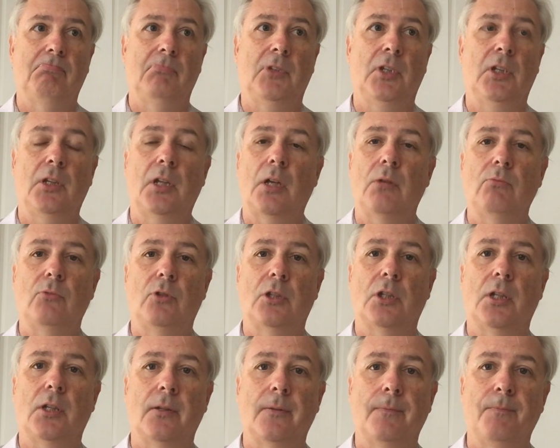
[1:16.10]
you don't
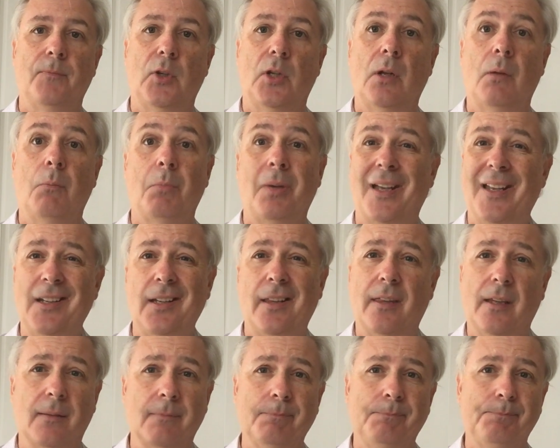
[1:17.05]
pay
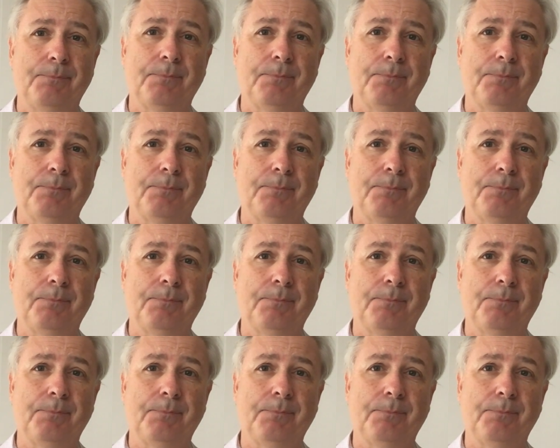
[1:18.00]
anything.